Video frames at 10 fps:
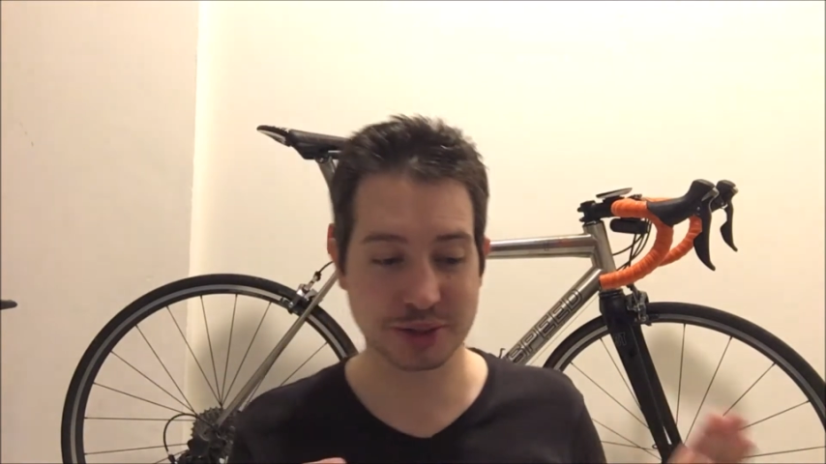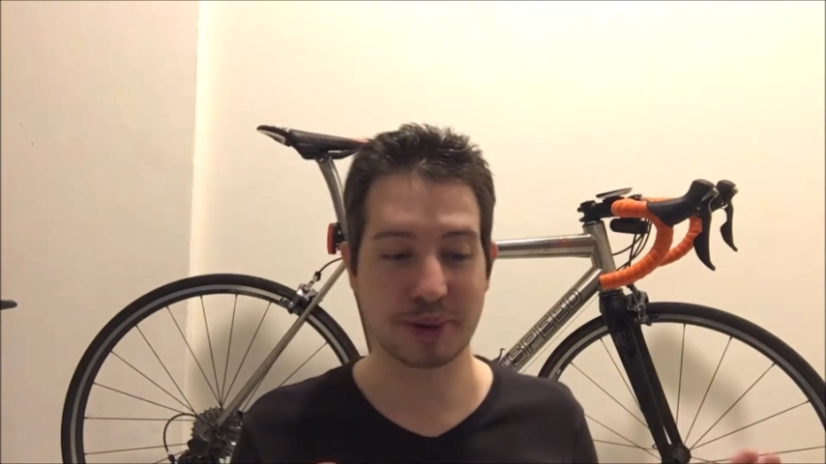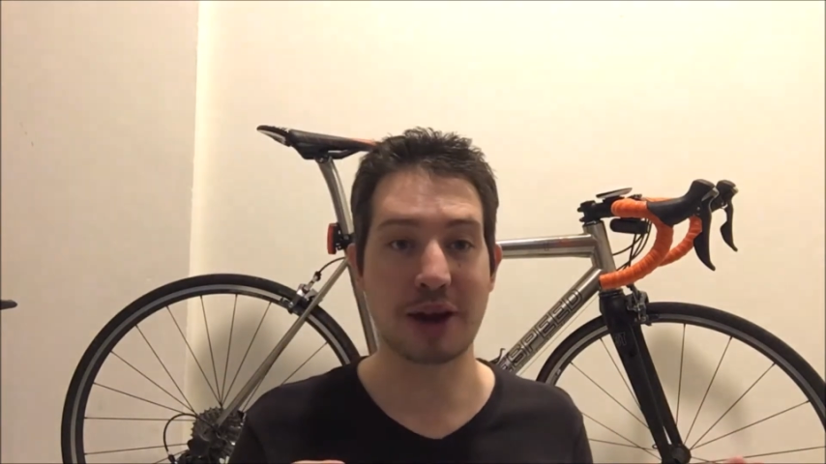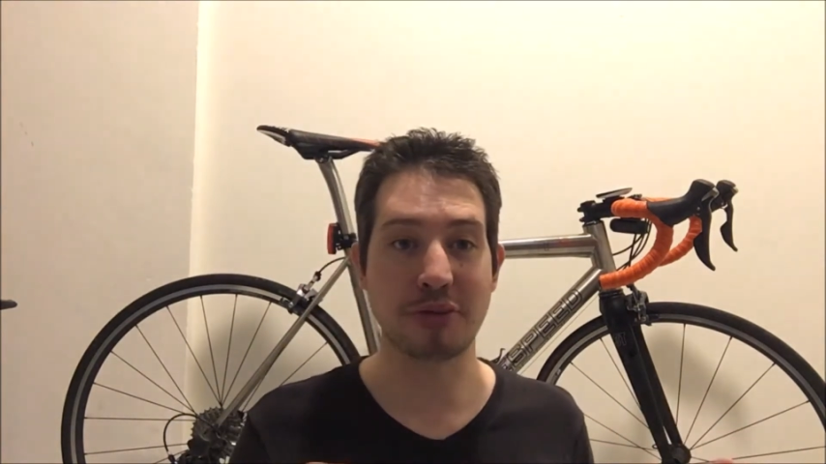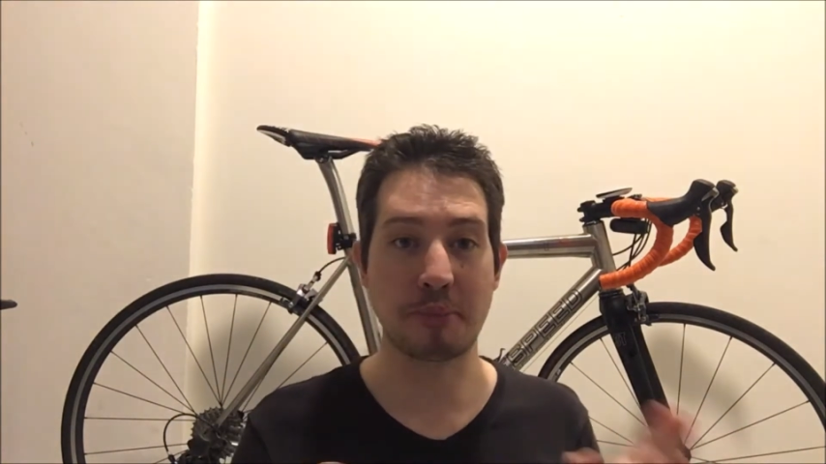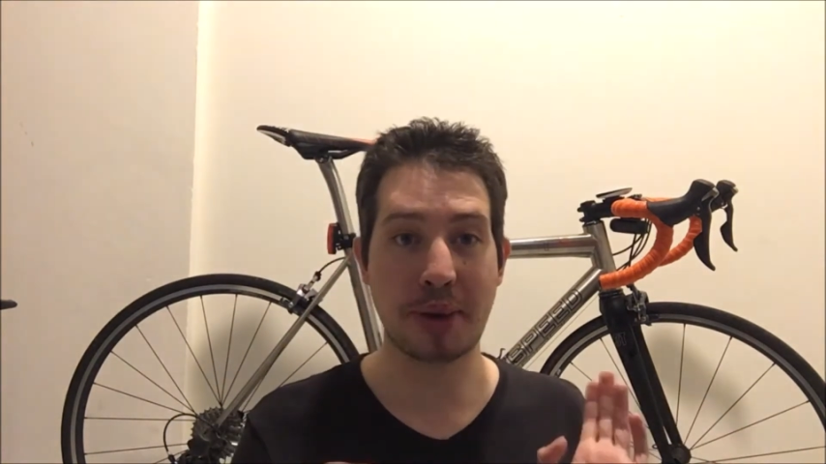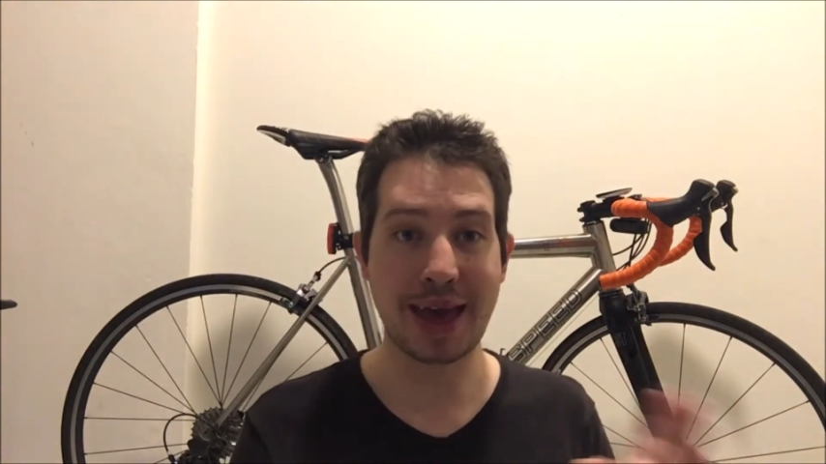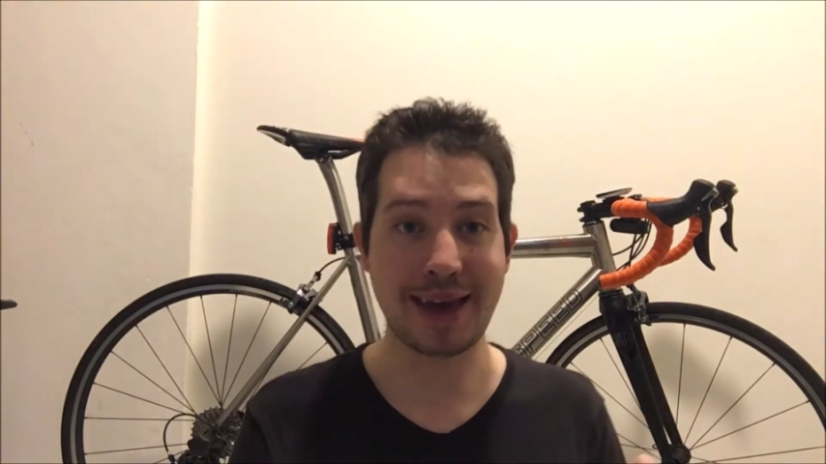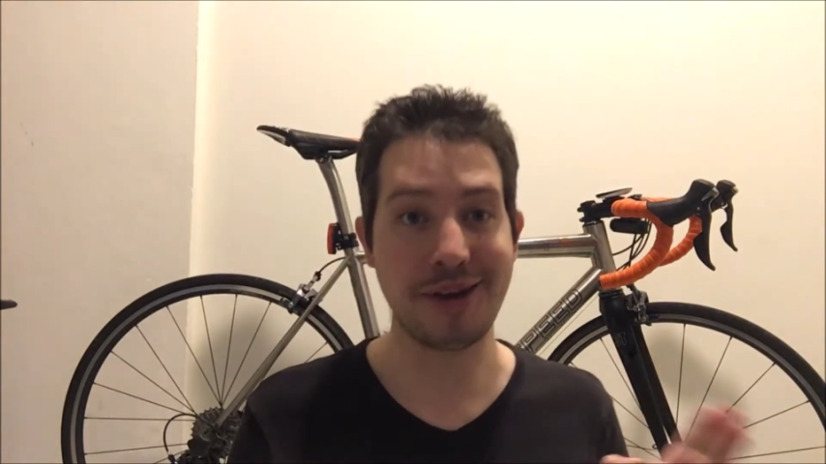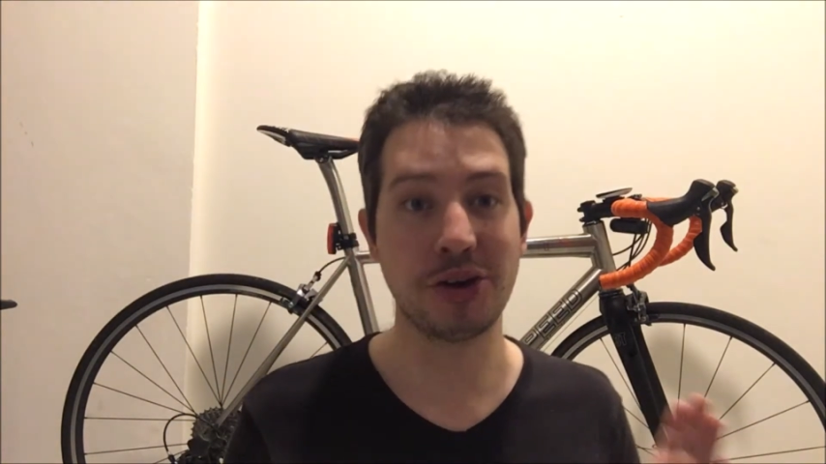about
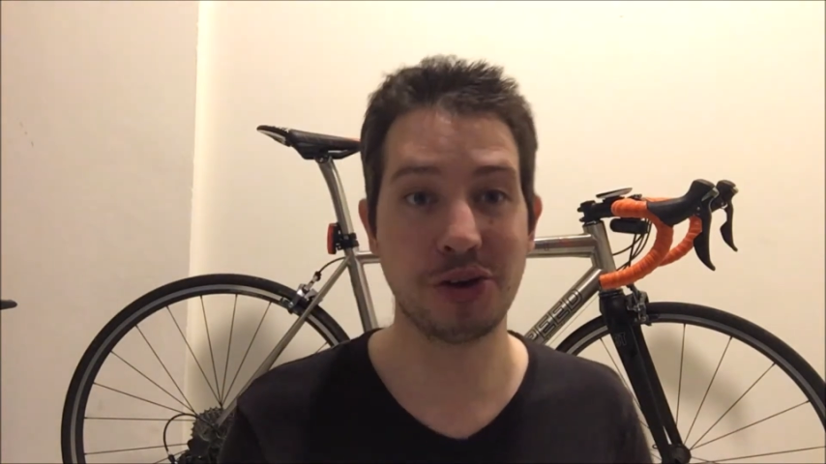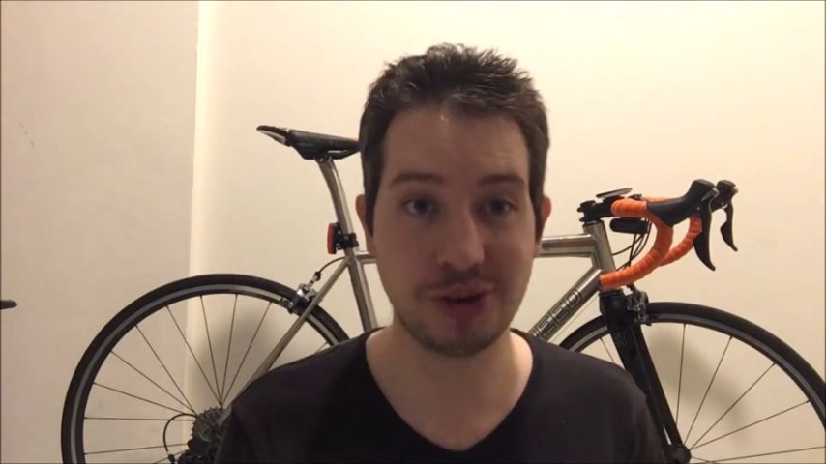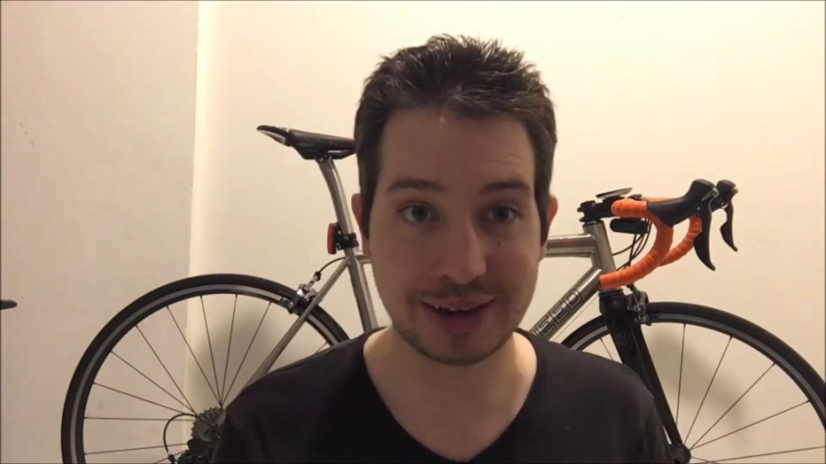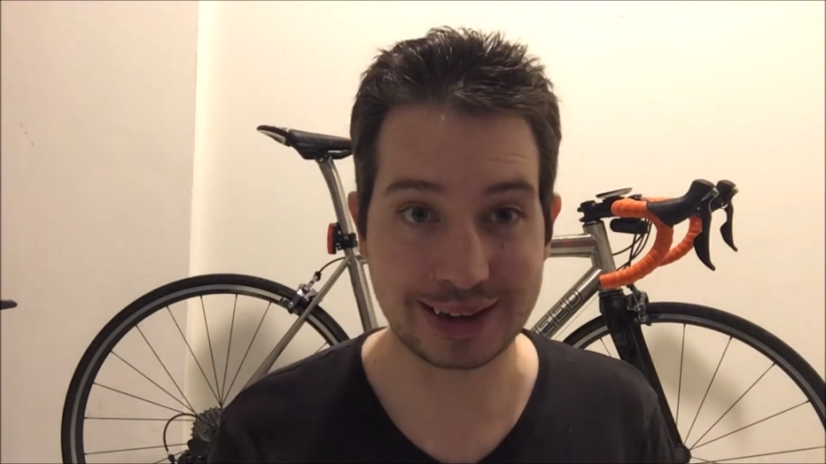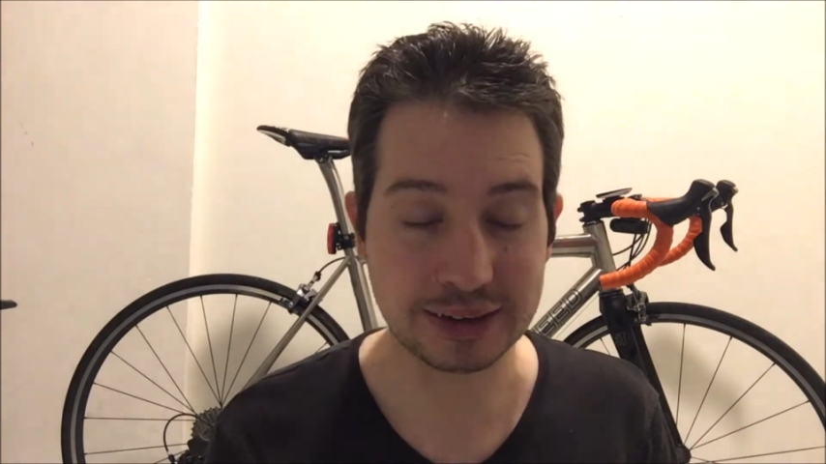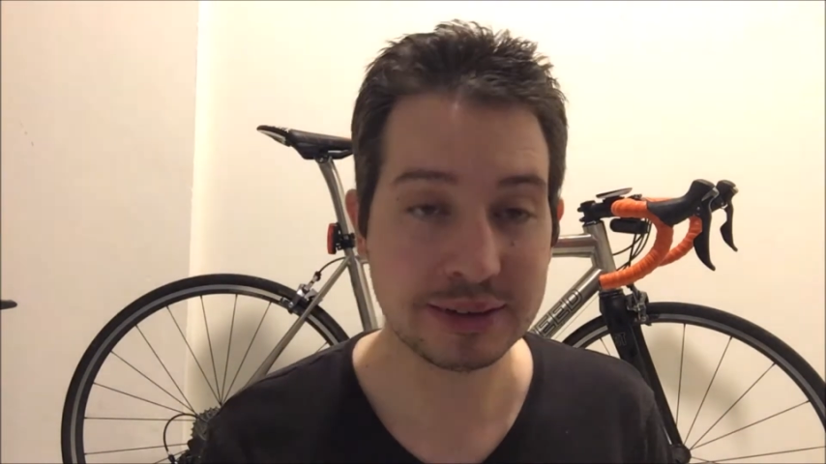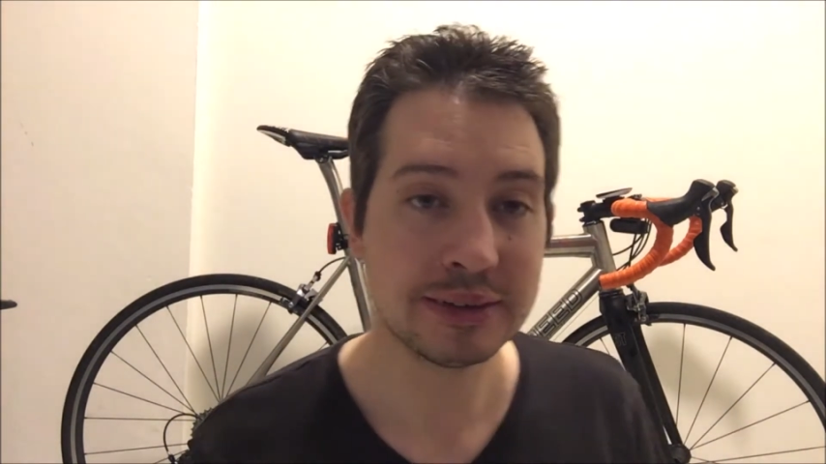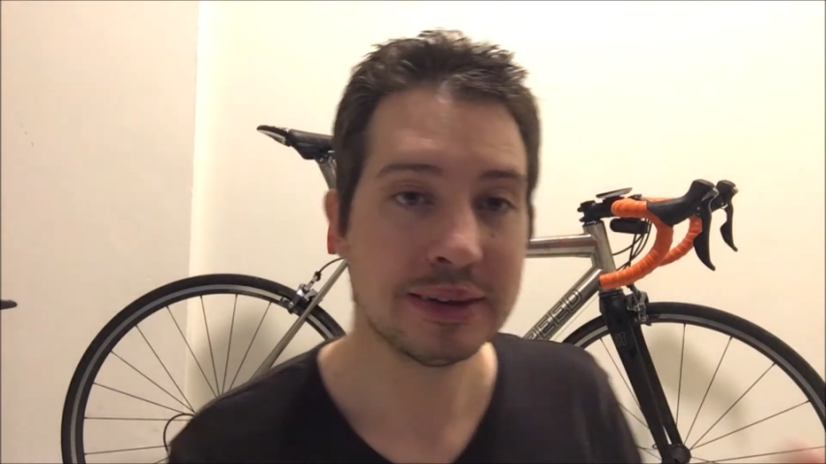repair earlier.